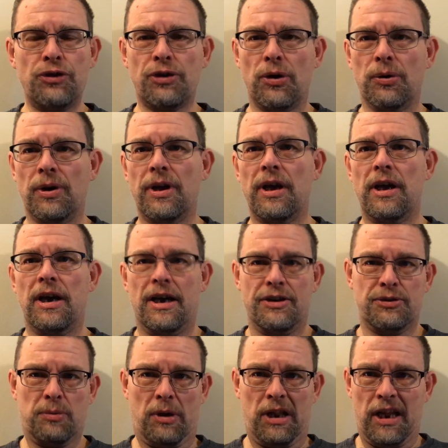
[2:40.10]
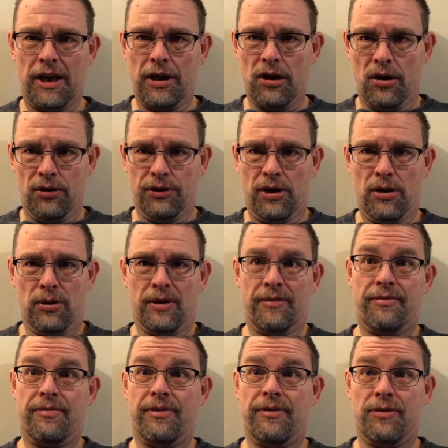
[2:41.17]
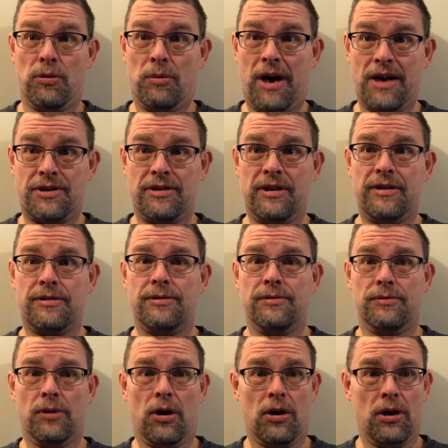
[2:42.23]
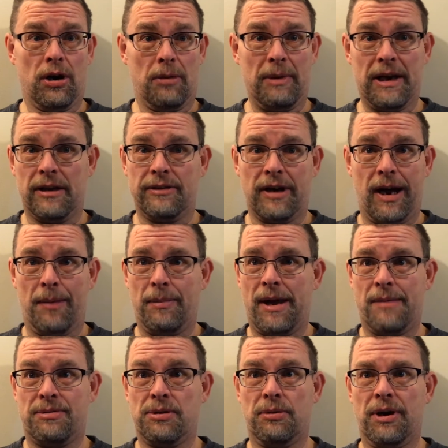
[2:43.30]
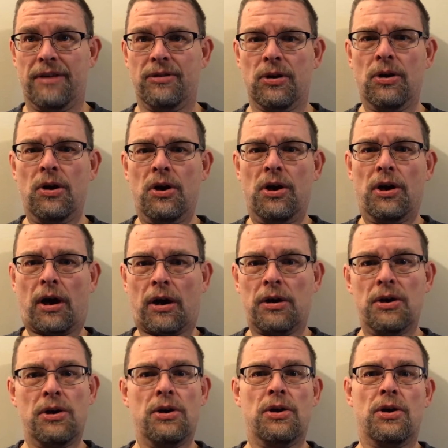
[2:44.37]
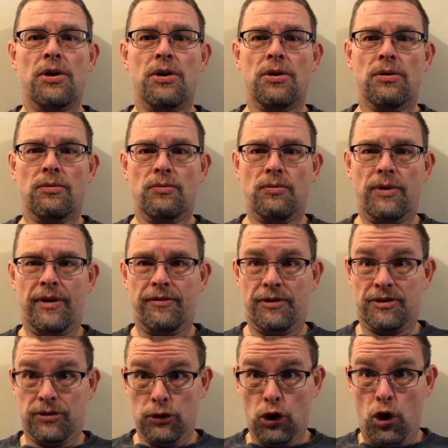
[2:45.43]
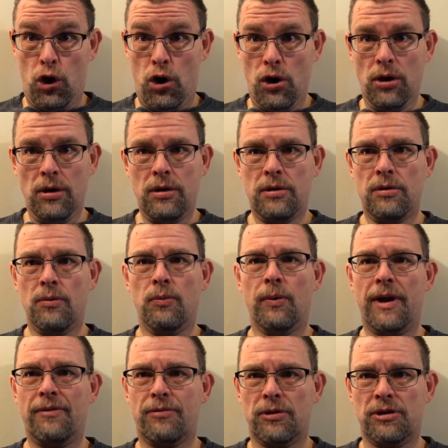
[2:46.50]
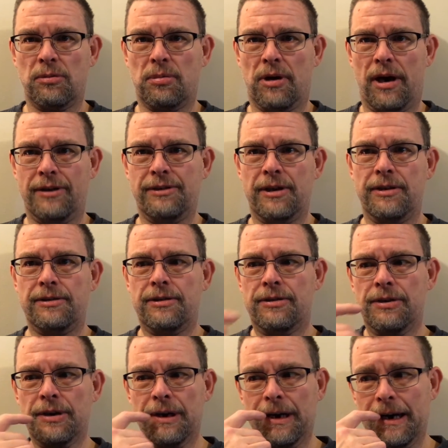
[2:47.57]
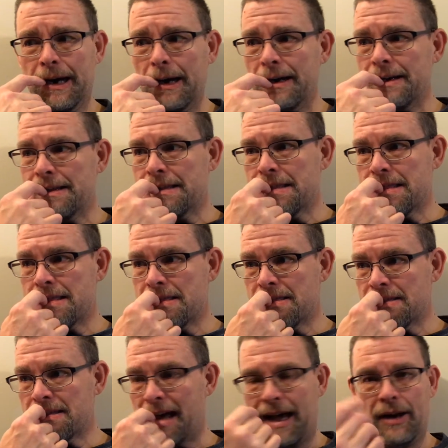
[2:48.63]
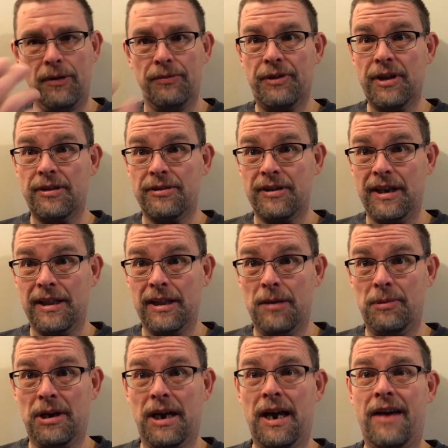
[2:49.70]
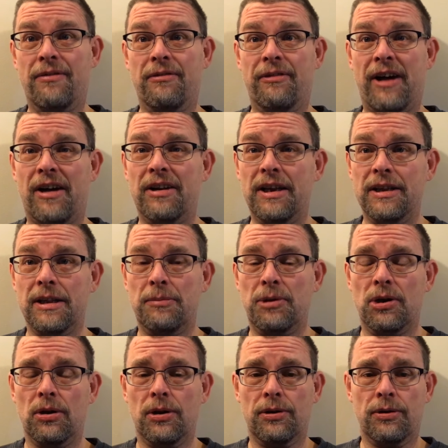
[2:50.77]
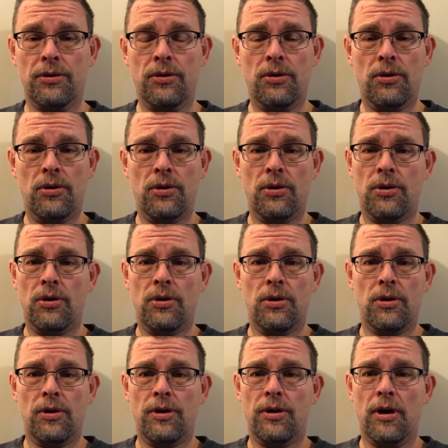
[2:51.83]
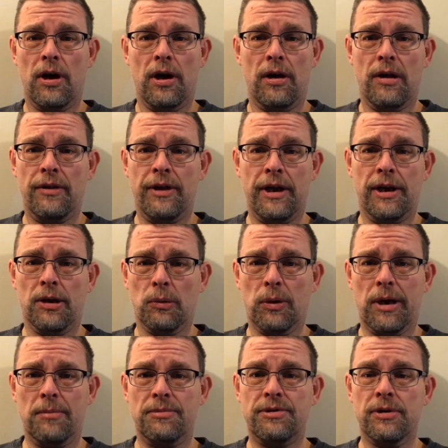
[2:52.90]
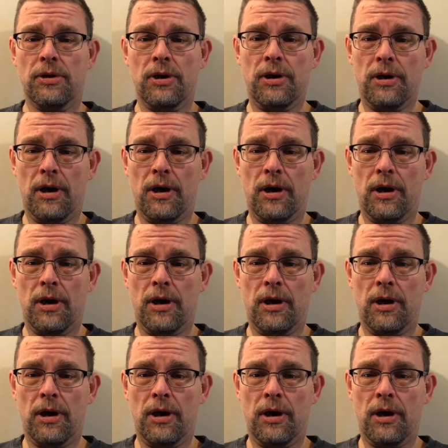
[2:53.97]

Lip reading: so I just want to let you all know, if you're watching this and are going to make a time lapse or whatever, if it's long, wait for it to process. I don't think there's any limit. I haven't found any limit on the interwebs.